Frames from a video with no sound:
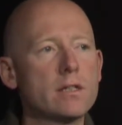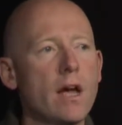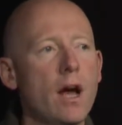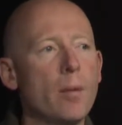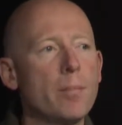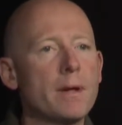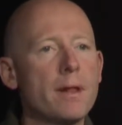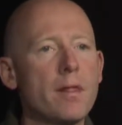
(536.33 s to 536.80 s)

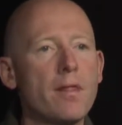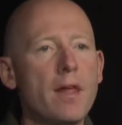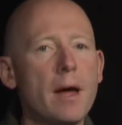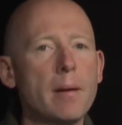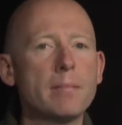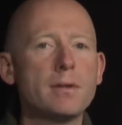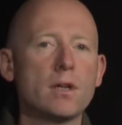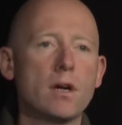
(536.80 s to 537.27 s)
helping
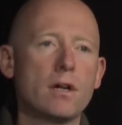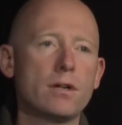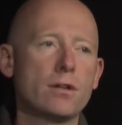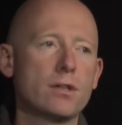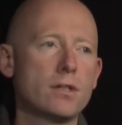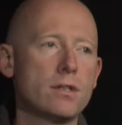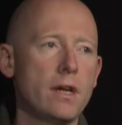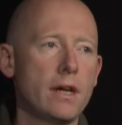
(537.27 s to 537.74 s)
them to
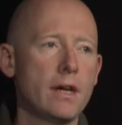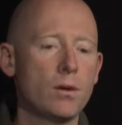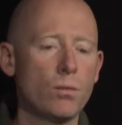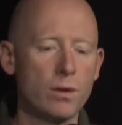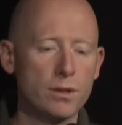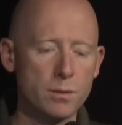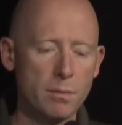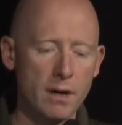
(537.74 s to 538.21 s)
understand
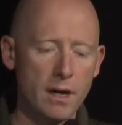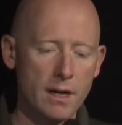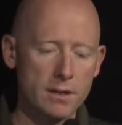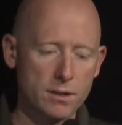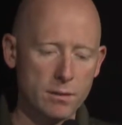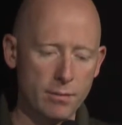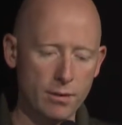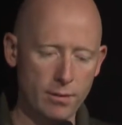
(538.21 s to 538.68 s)
what's
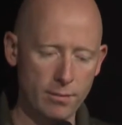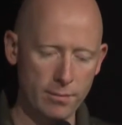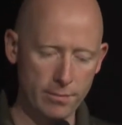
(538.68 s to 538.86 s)
possible.